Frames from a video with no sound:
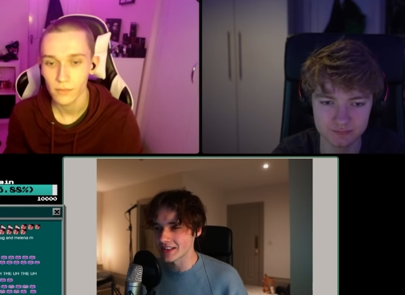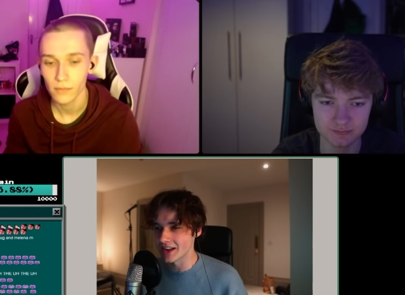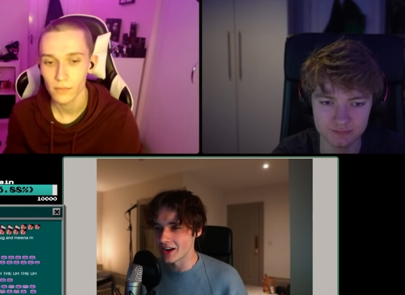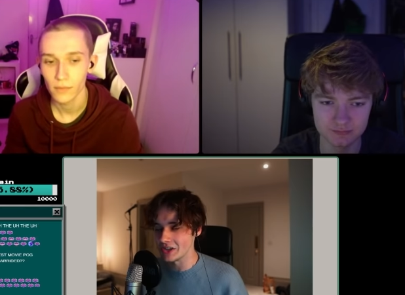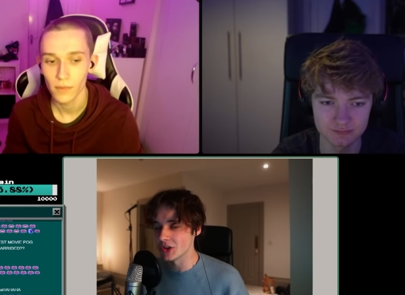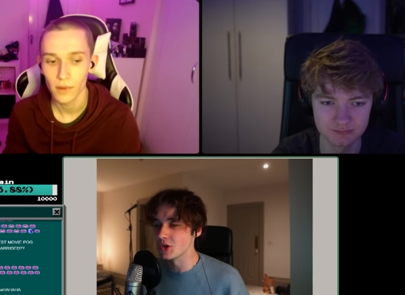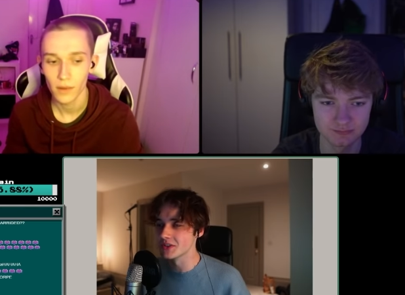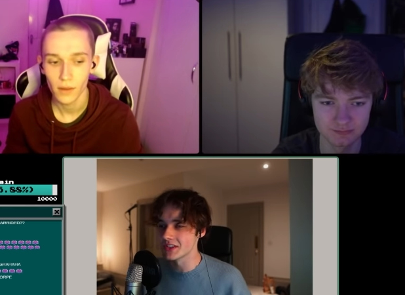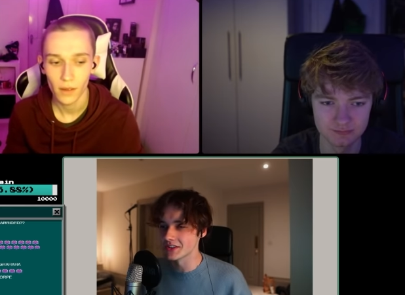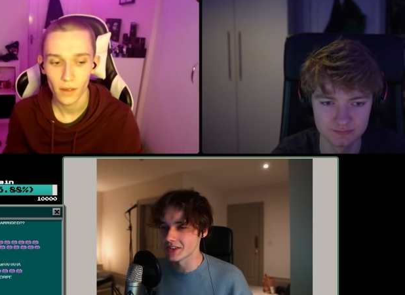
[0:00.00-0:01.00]

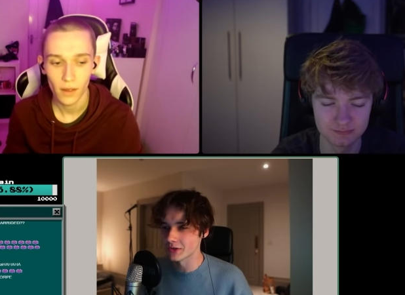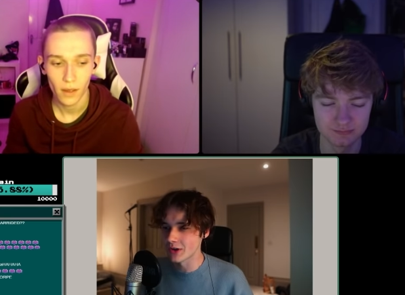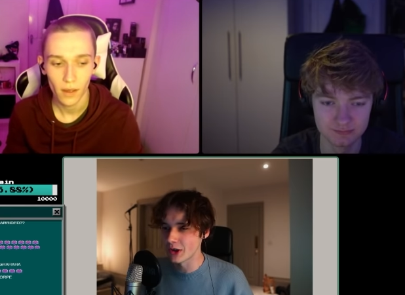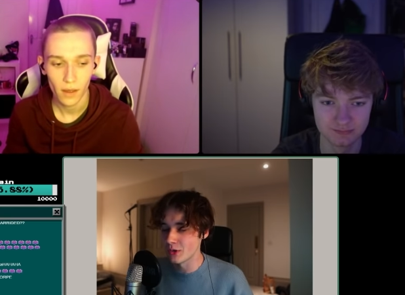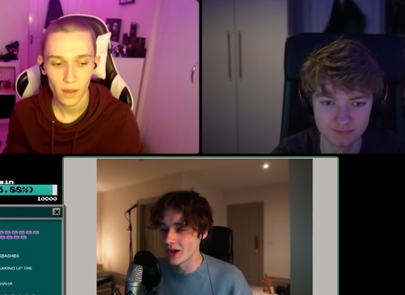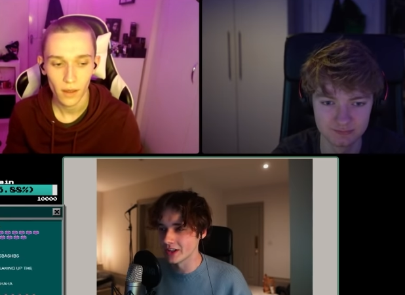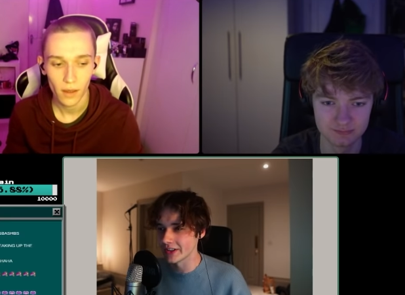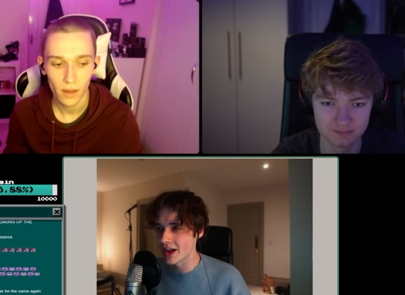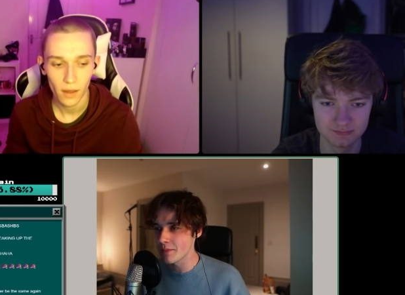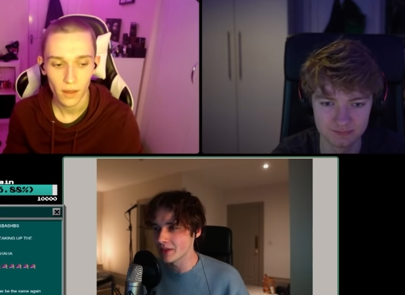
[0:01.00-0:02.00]
Speaker 1: cartoons into the real world,
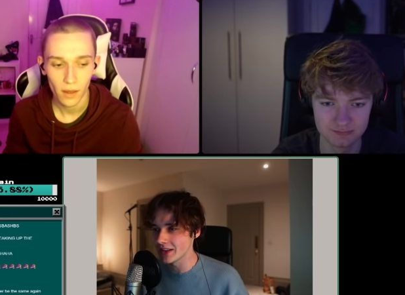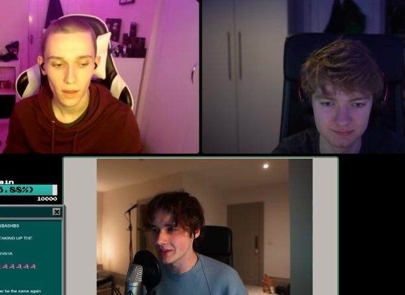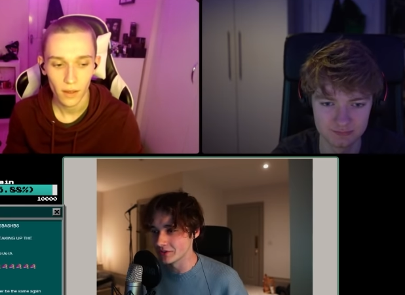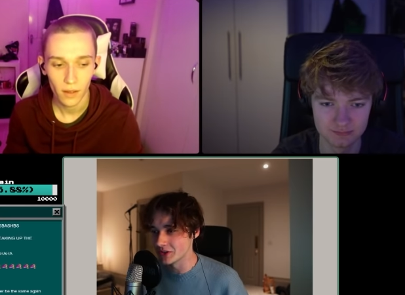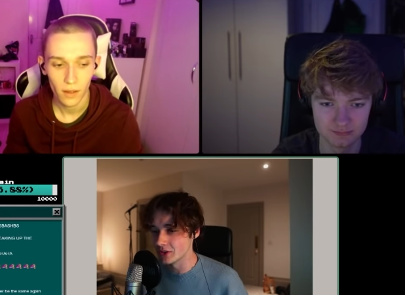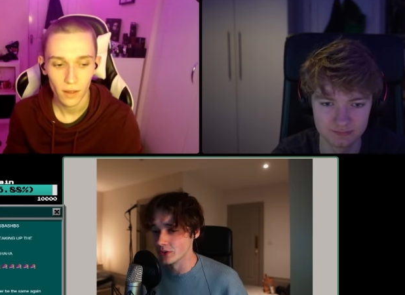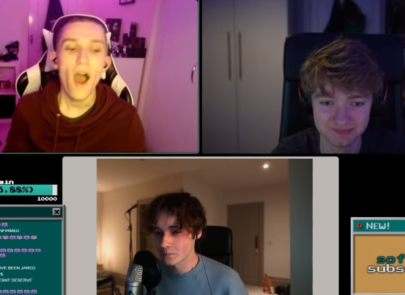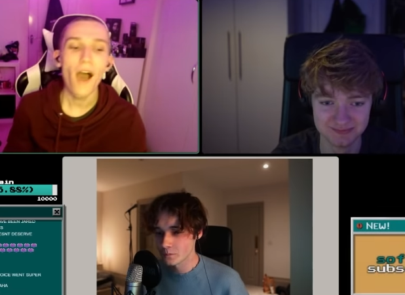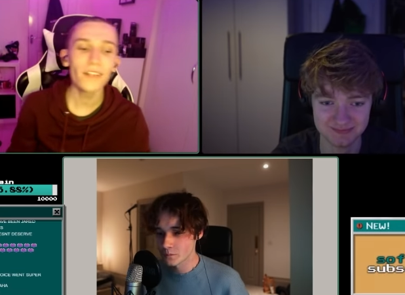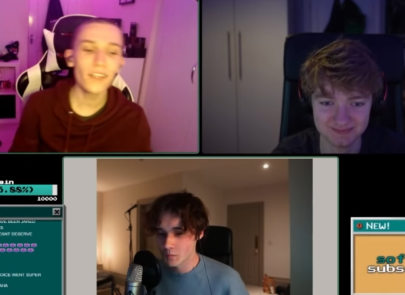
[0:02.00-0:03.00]
and I believed you.
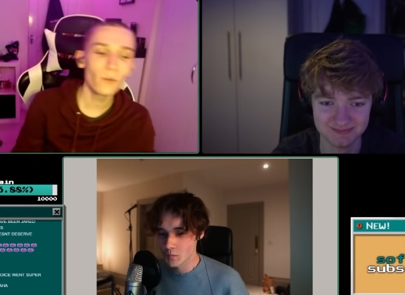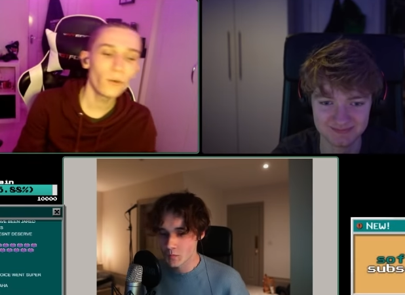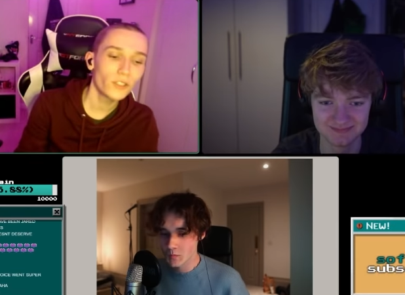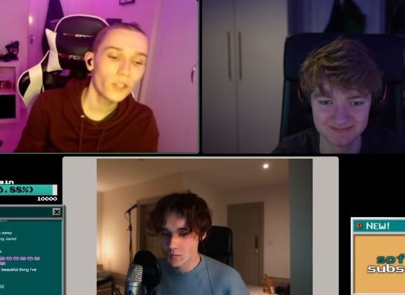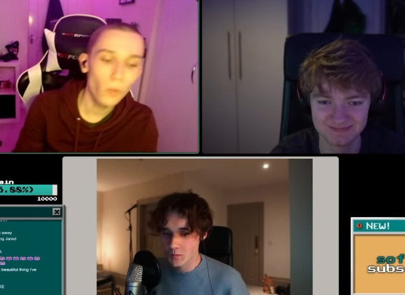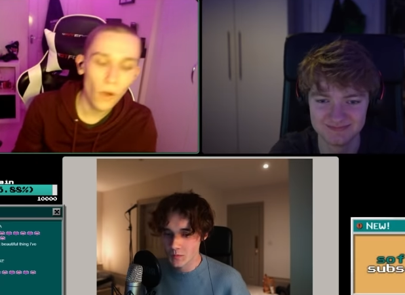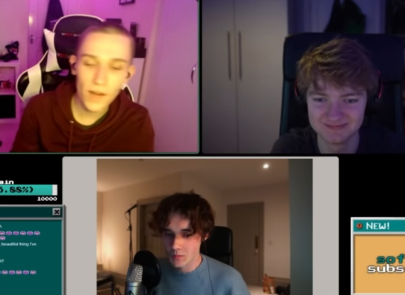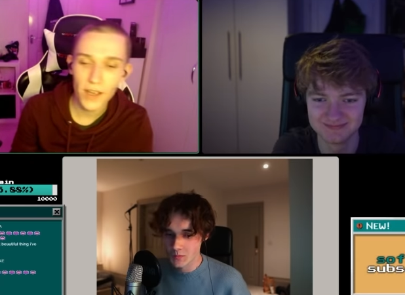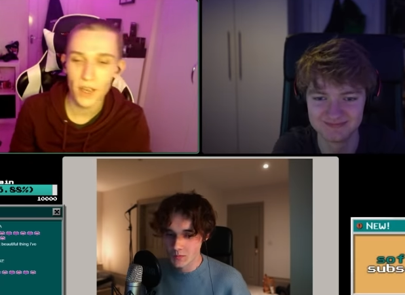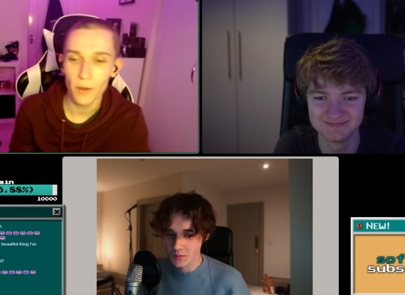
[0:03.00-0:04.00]
Speaker 2: I didn't want to
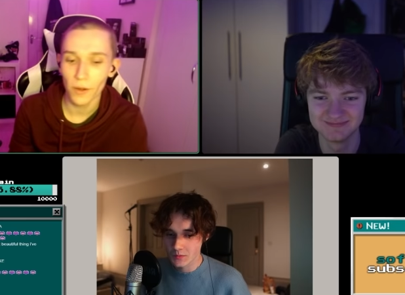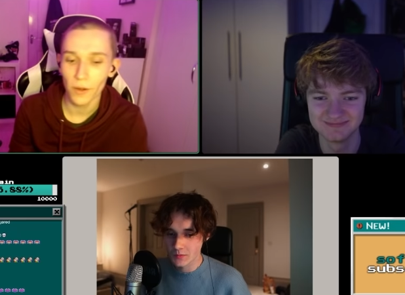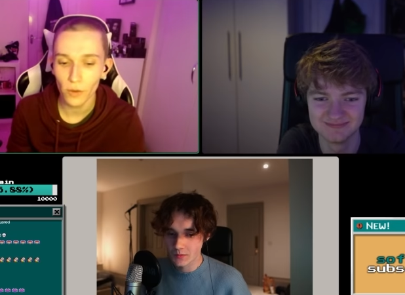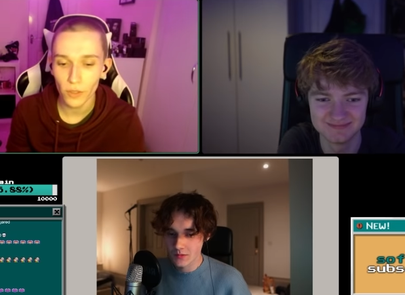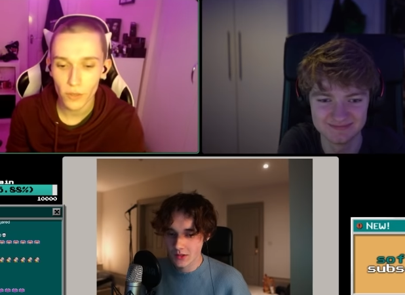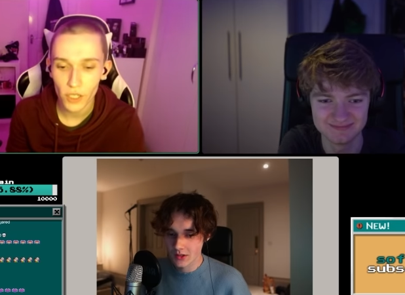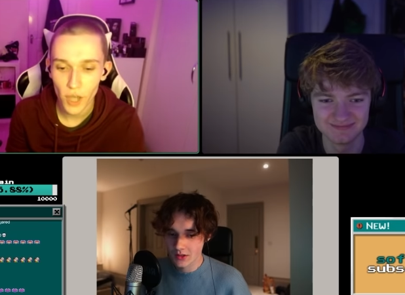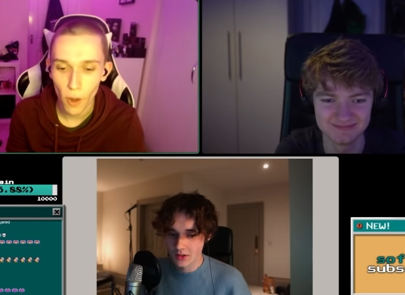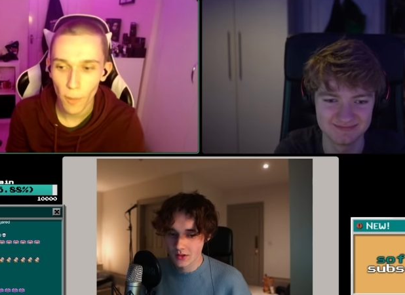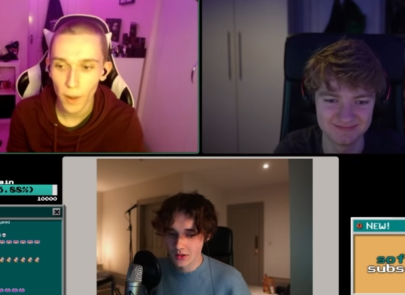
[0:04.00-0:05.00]
worry you. I didn't want you to
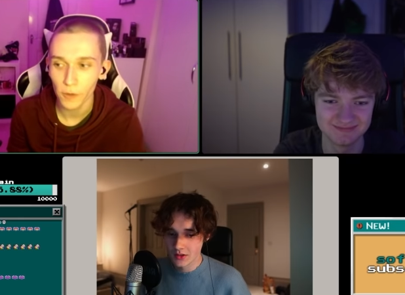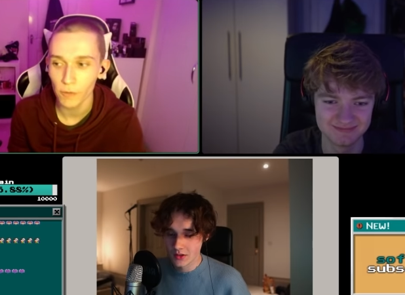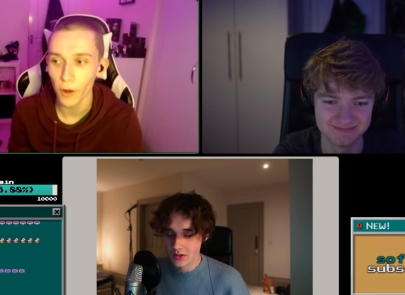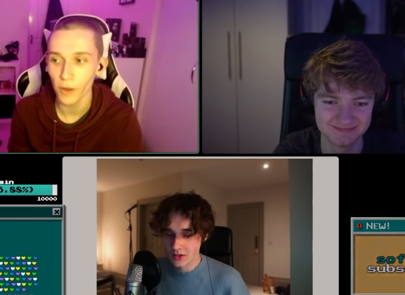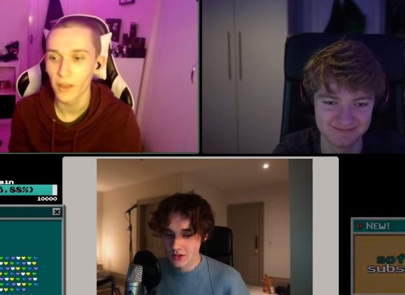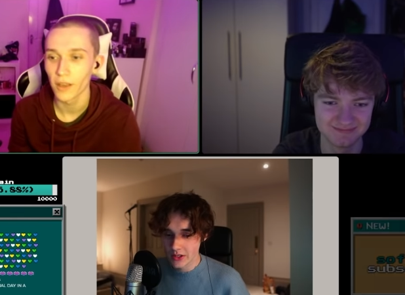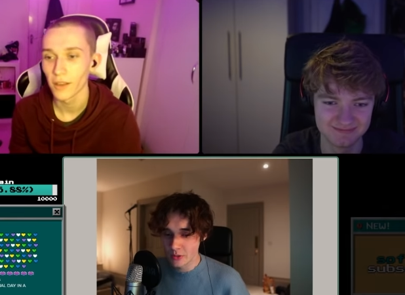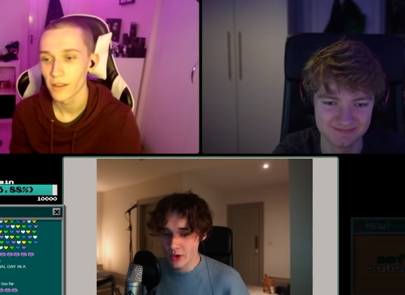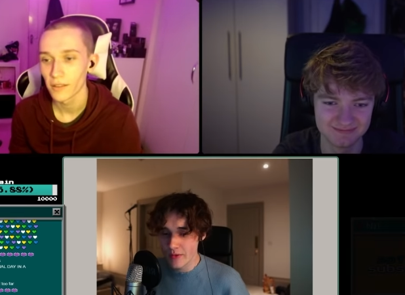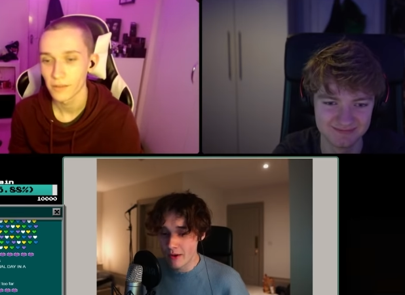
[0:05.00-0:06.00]
know about Grug.
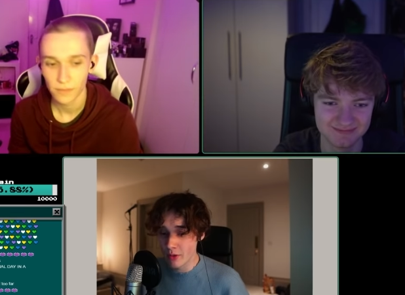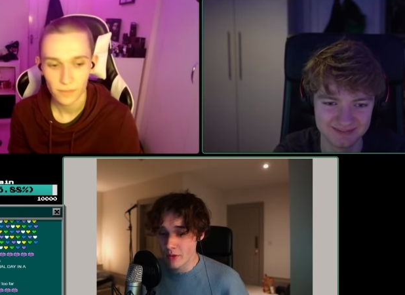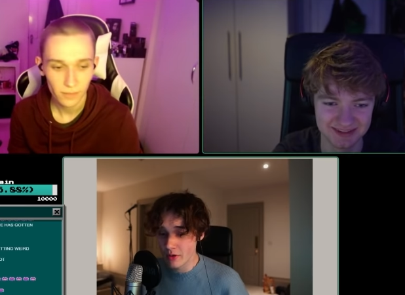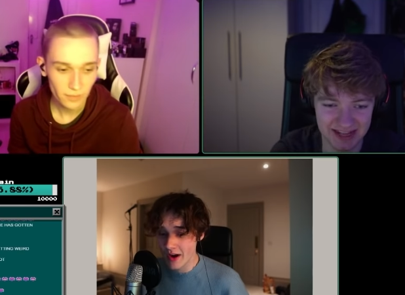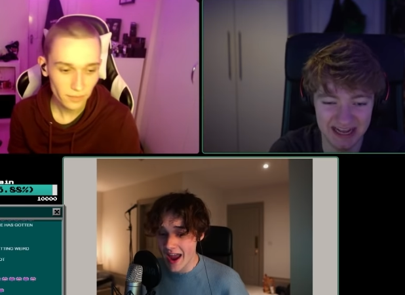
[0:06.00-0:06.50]
Speaker 1: What about when we were at